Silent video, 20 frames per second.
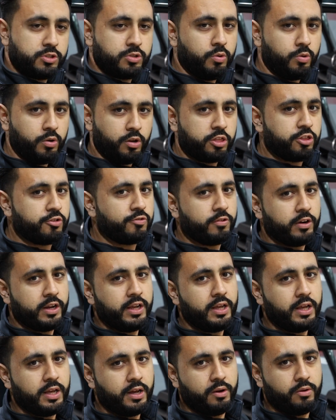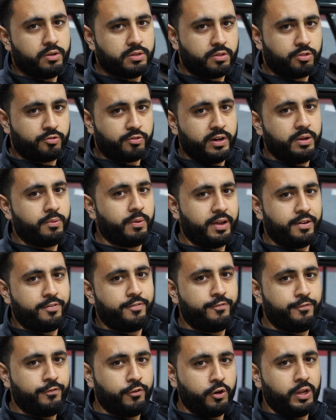called a three-way
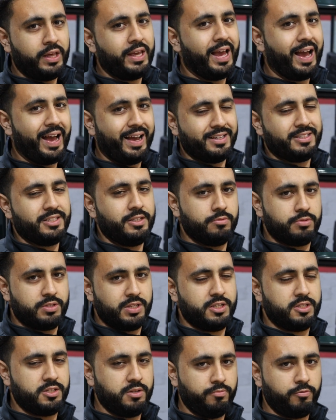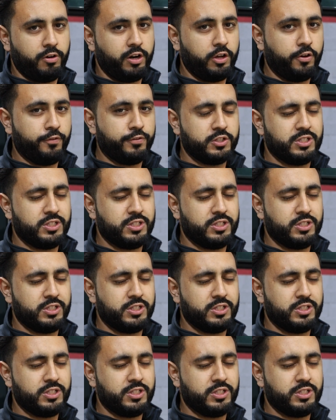fully active system running off a